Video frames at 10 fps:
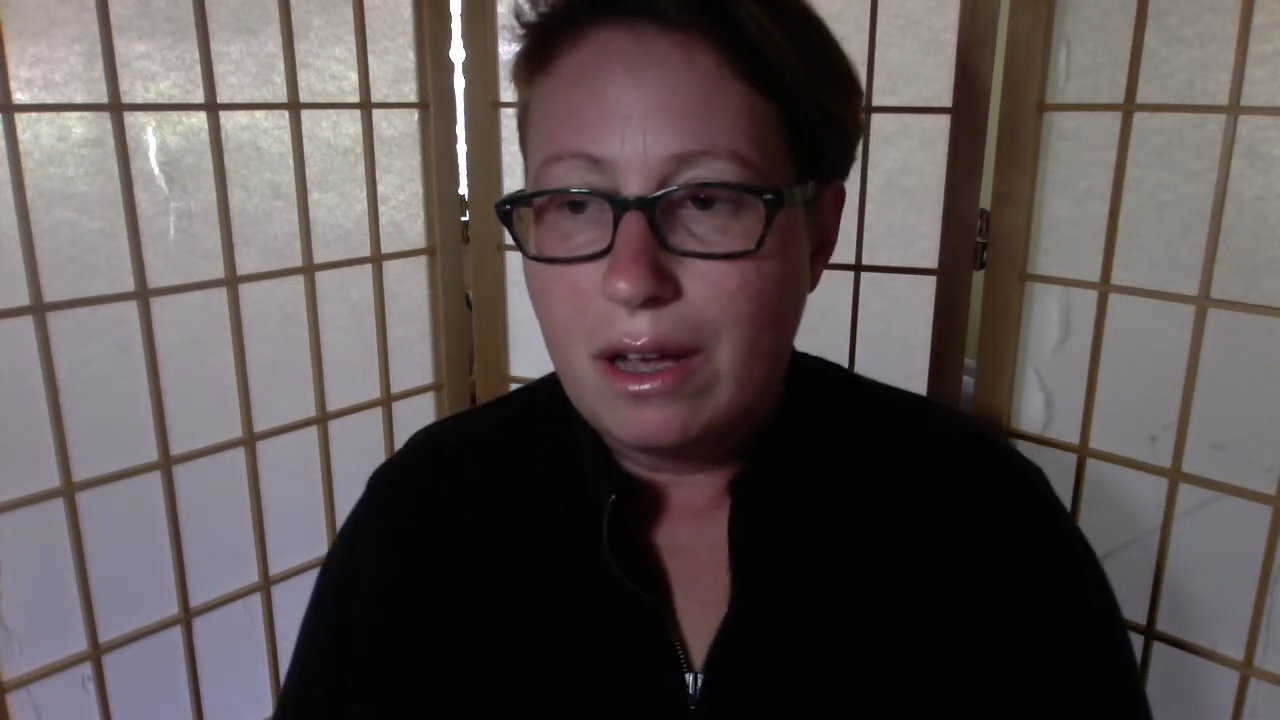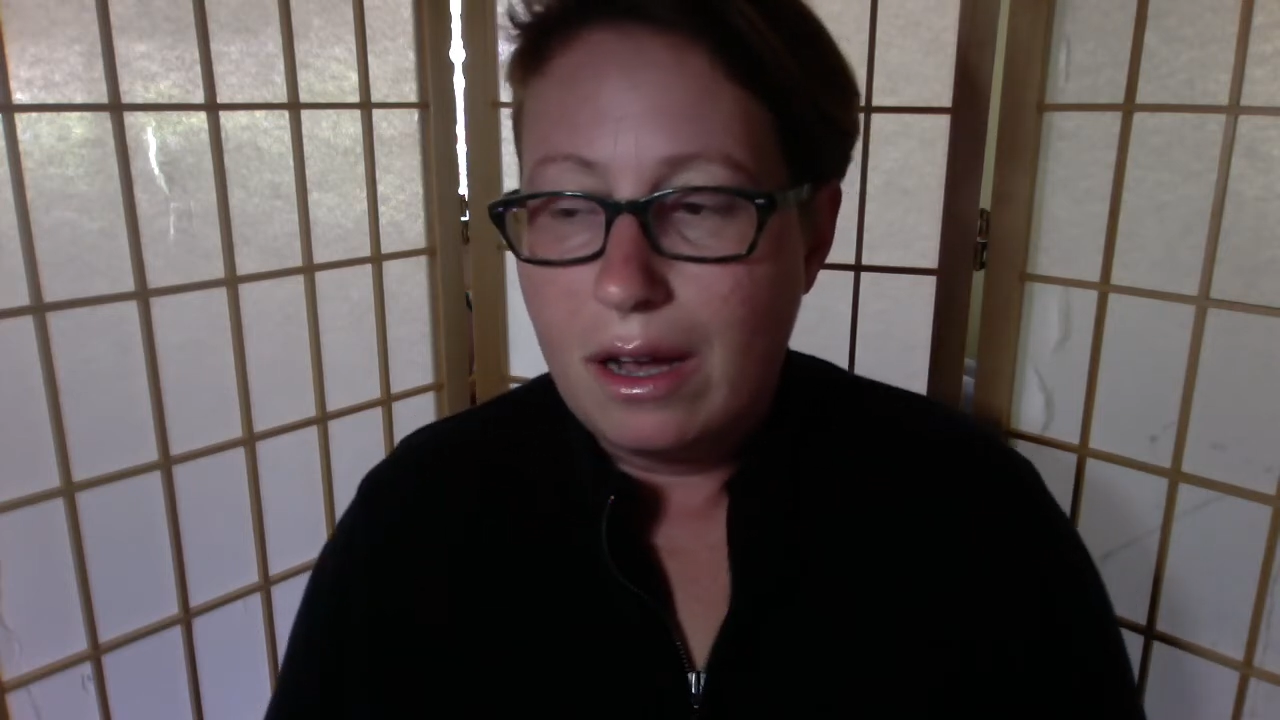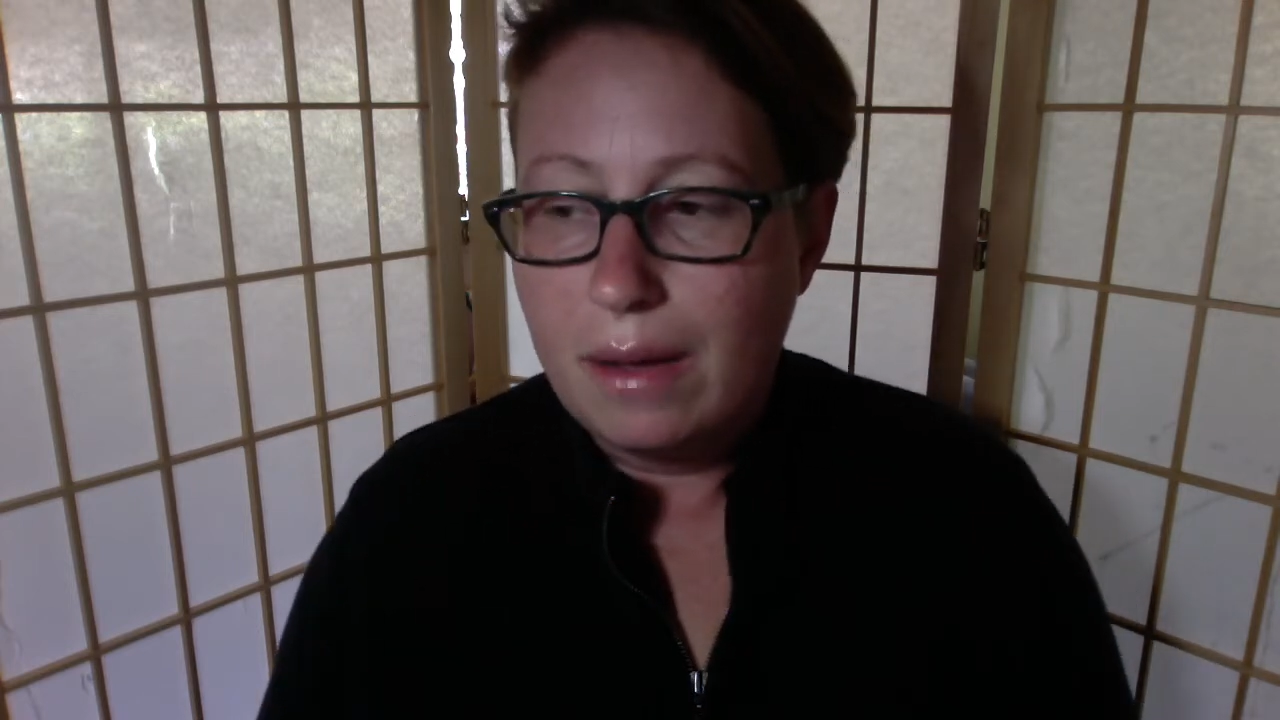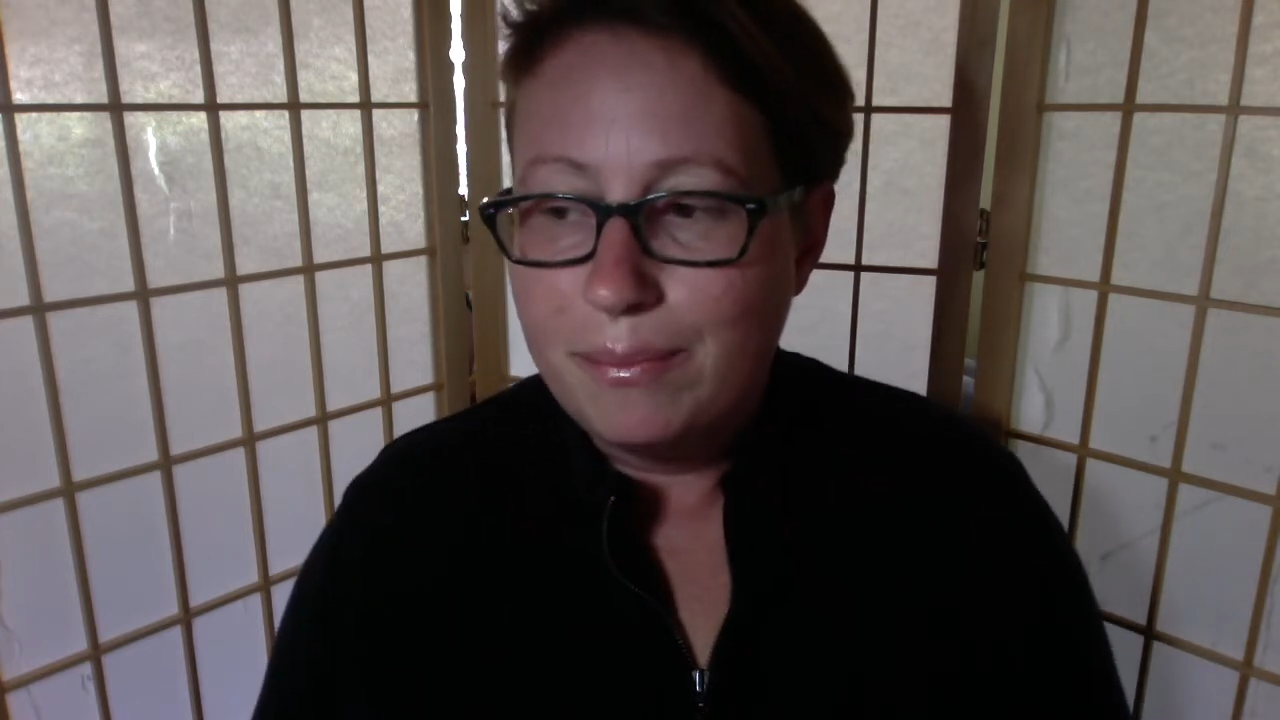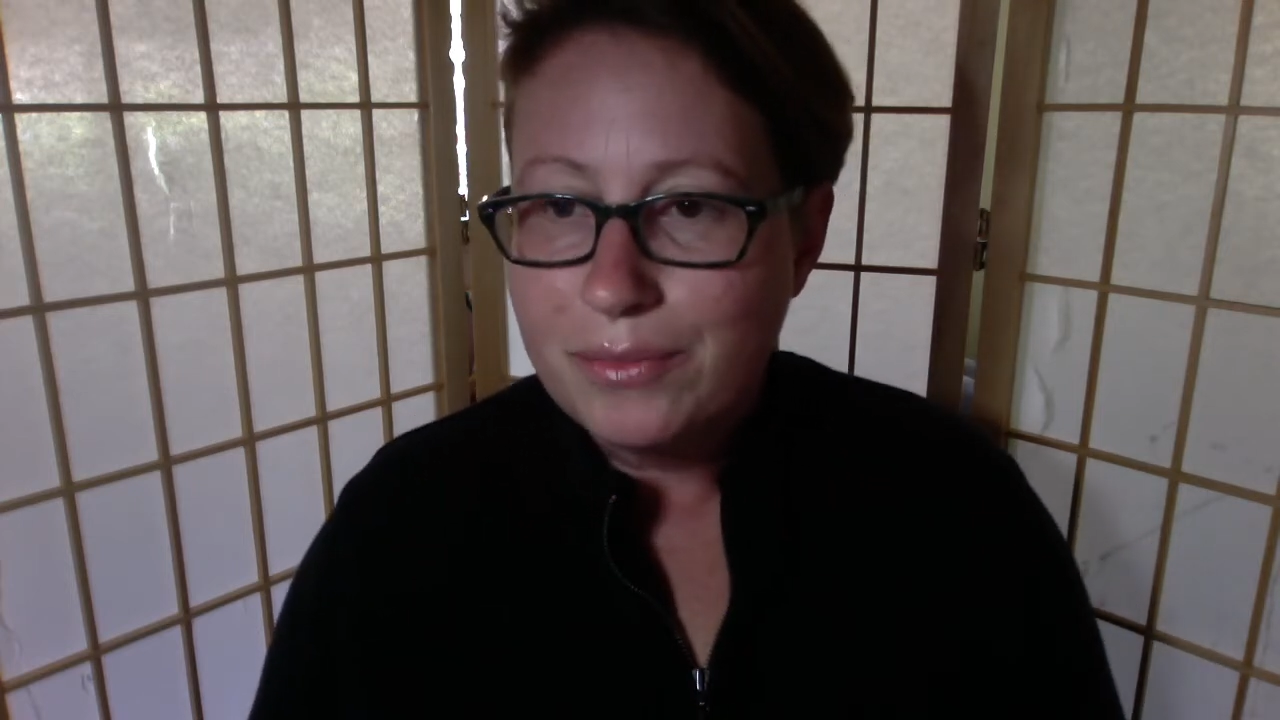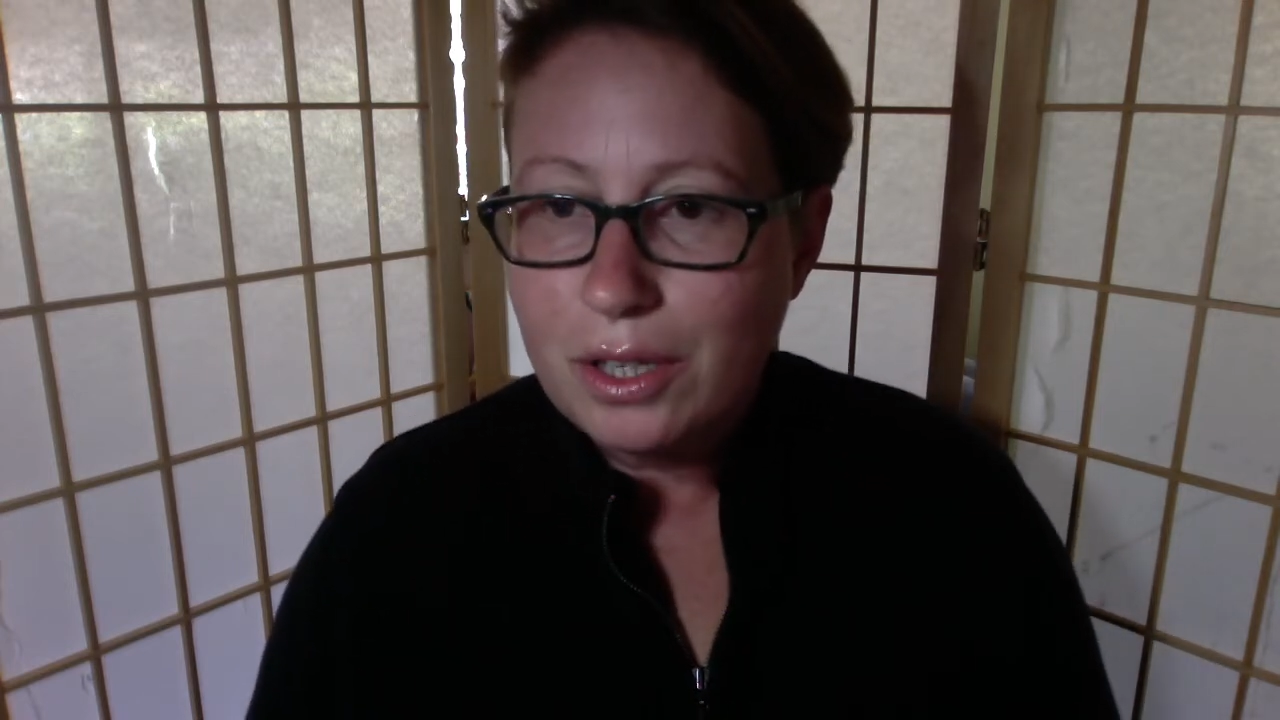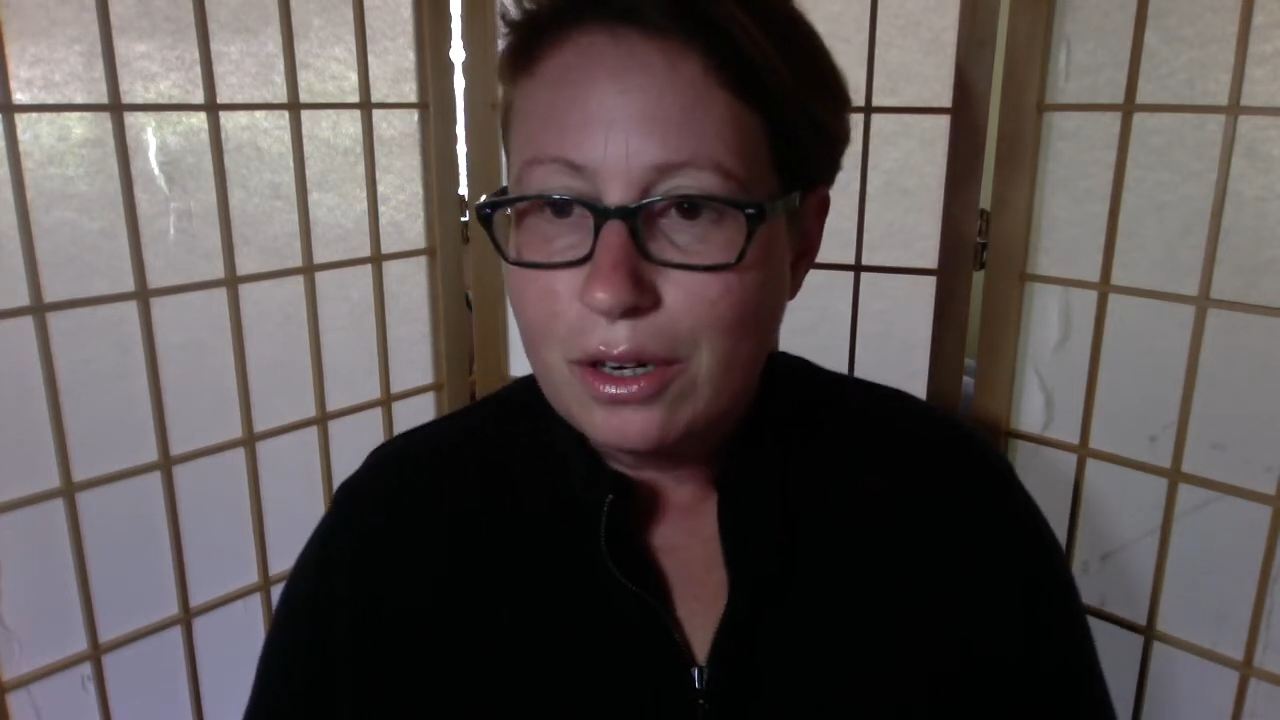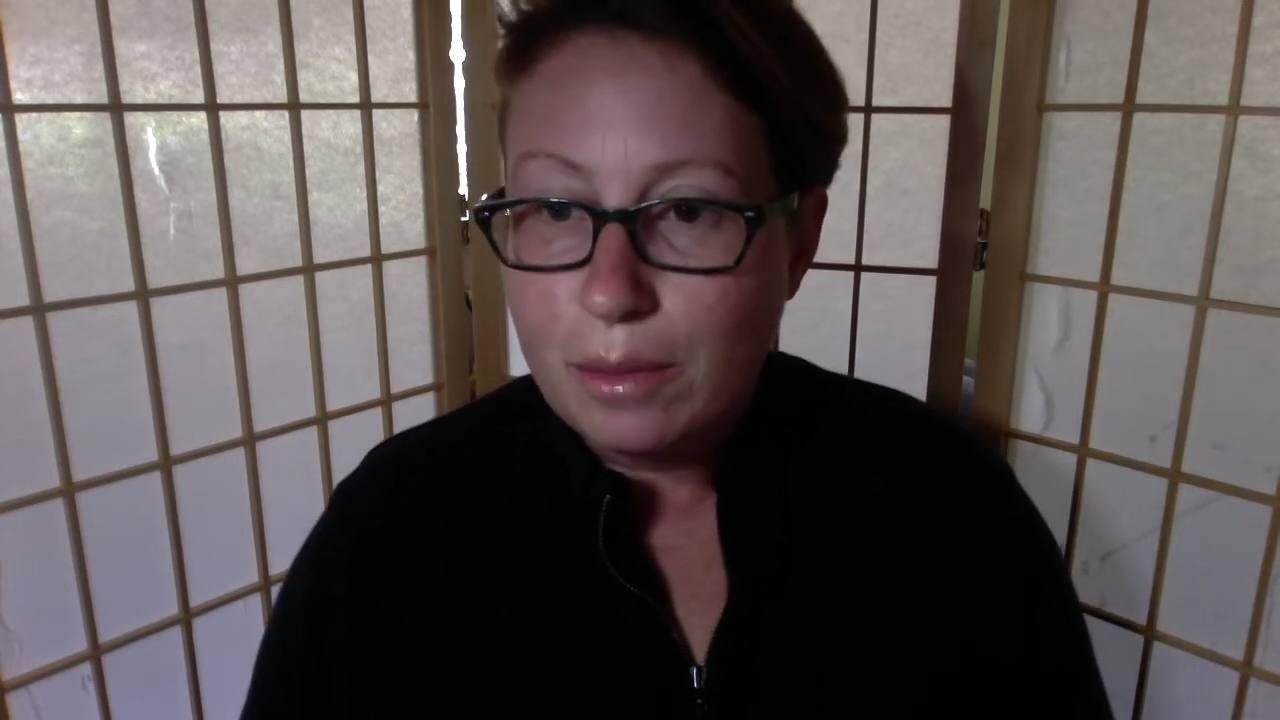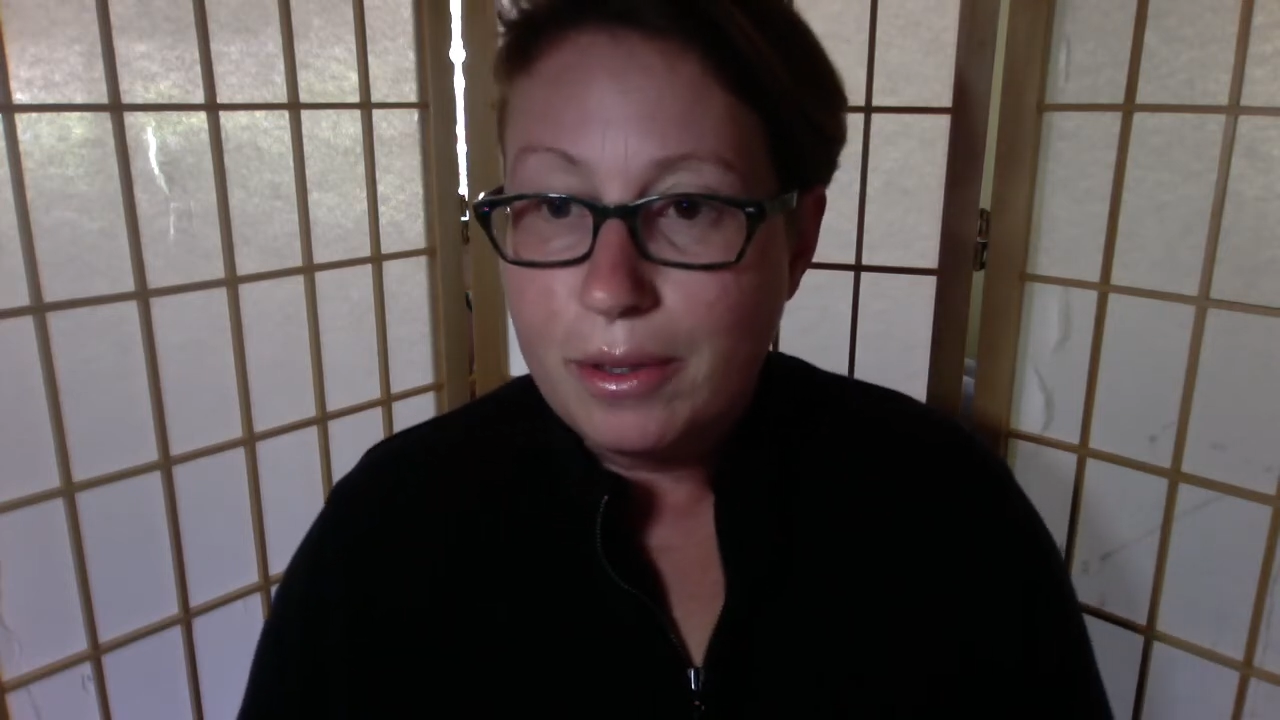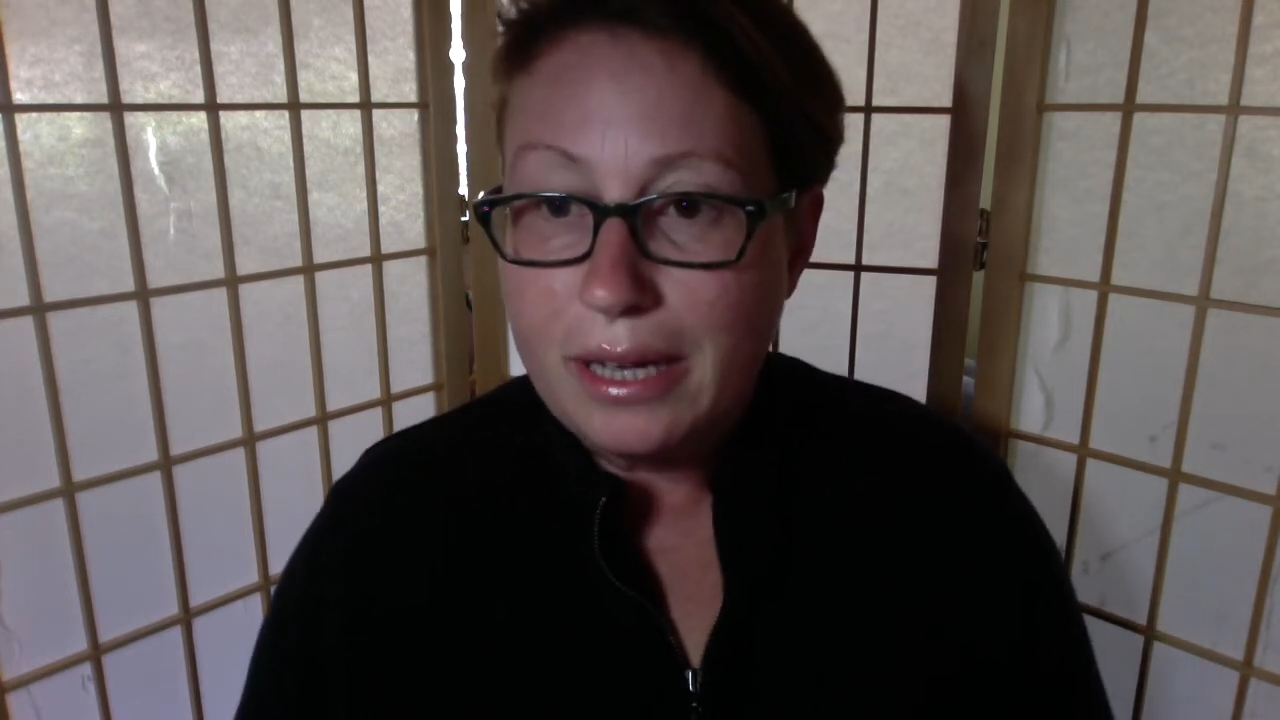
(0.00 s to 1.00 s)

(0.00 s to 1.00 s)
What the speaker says: herbal